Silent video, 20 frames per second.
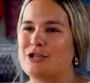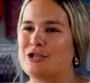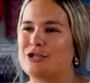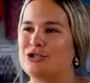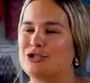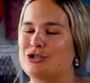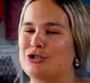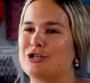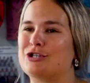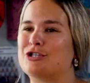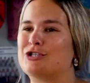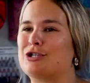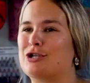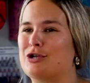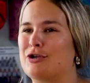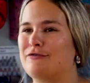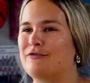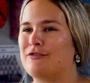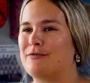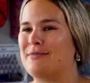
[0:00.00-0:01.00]
the students
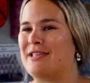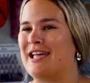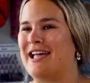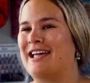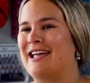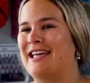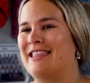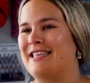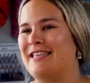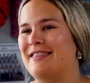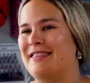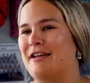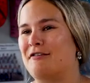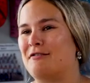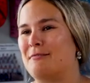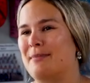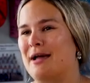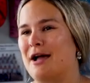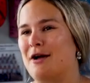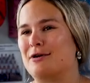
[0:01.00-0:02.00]
learn from that and then
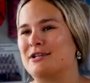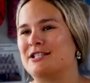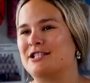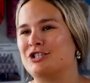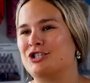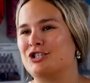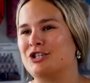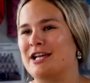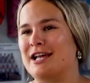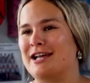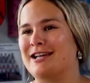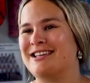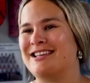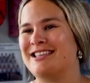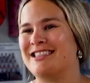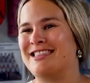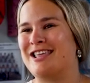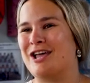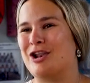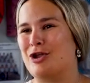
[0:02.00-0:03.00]
they're empowered to share
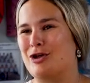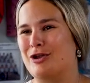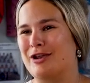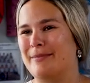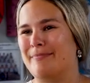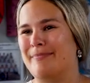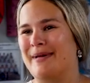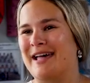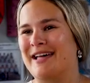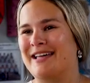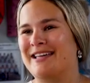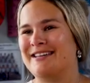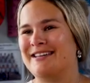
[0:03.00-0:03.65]
their learning back.